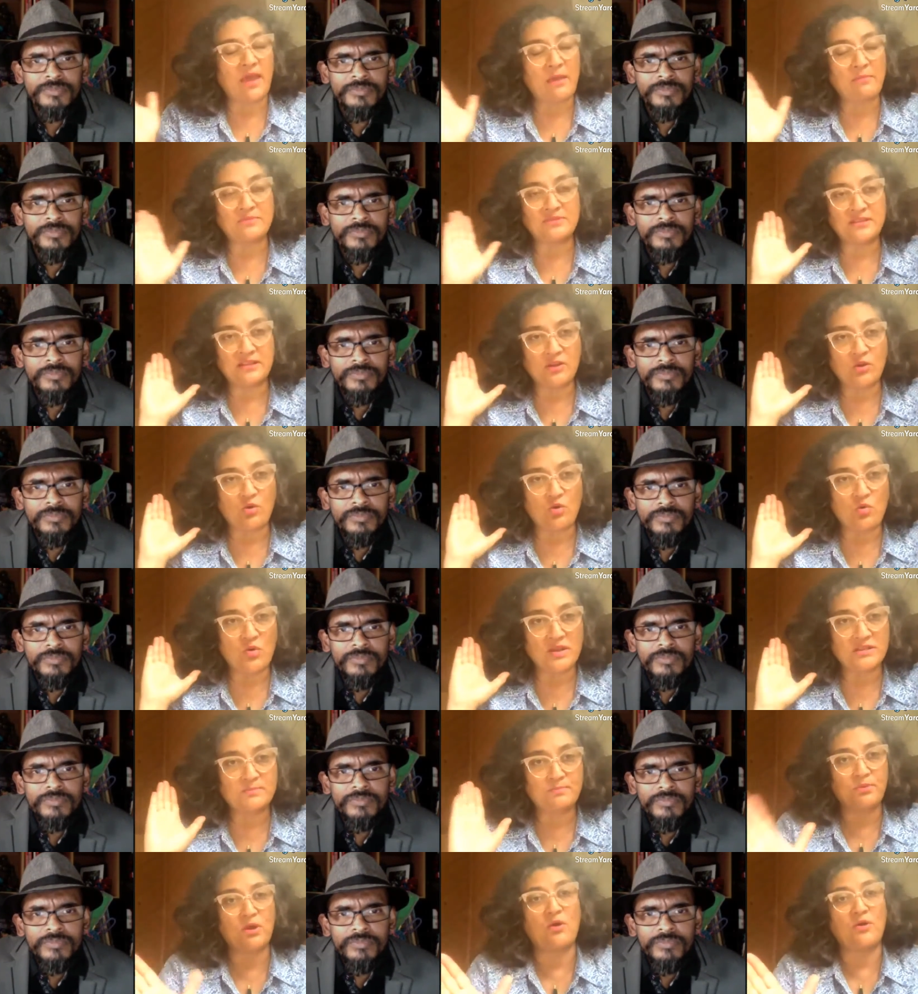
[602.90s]
Speaker 1: absolutely
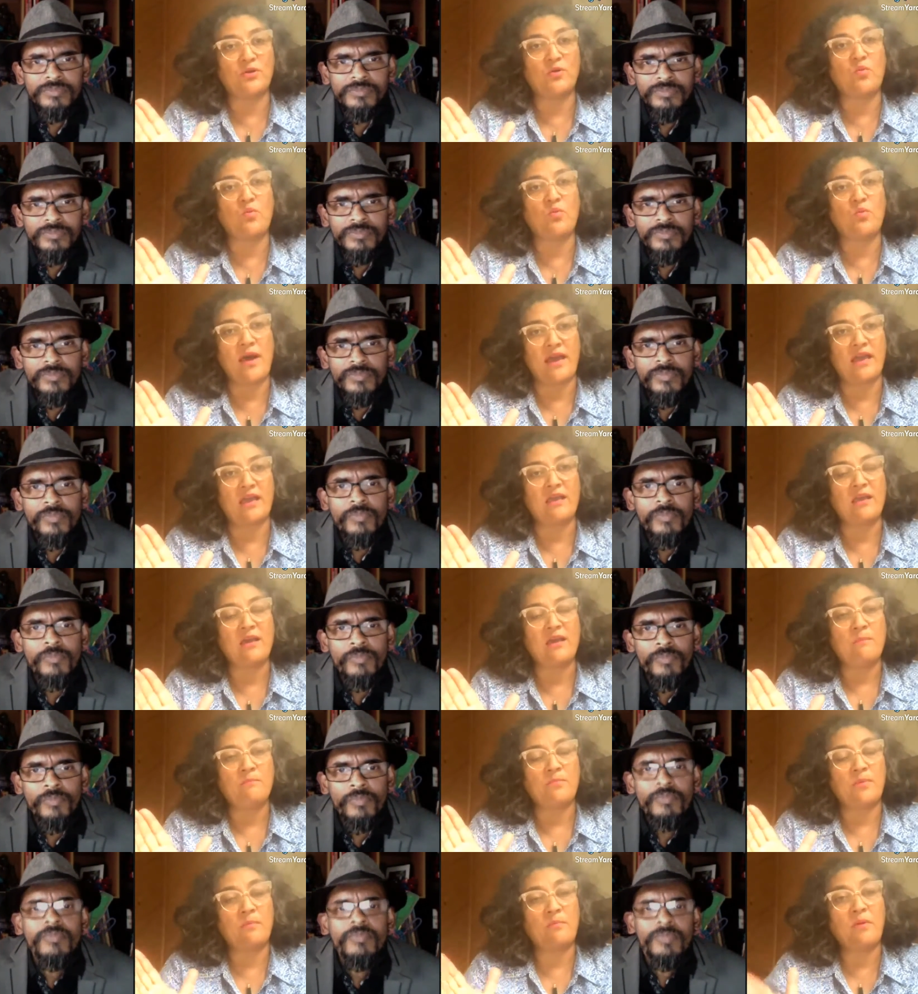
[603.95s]
always blown away
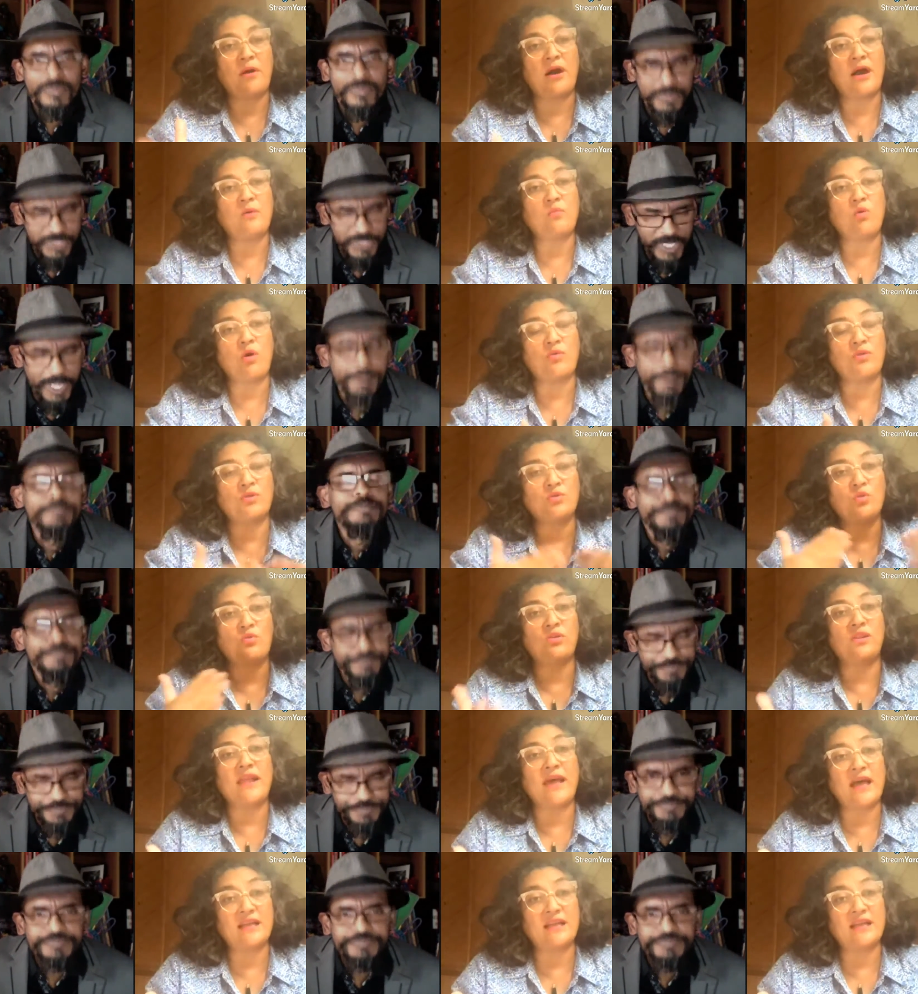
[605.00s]
by what the Northern